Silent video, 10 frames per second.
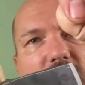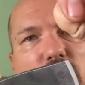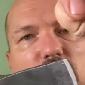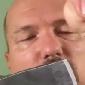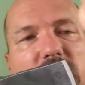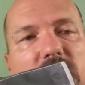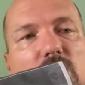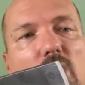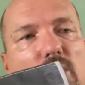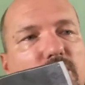hatchet
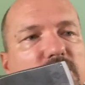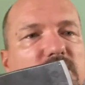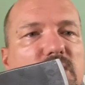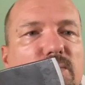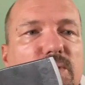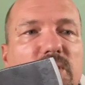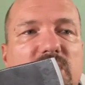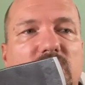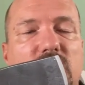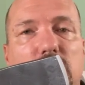maker, offers
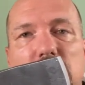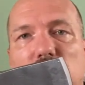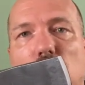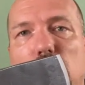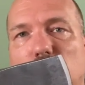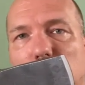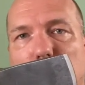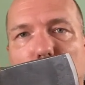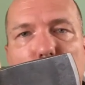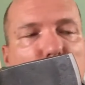different, um, not
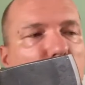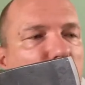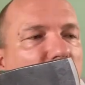too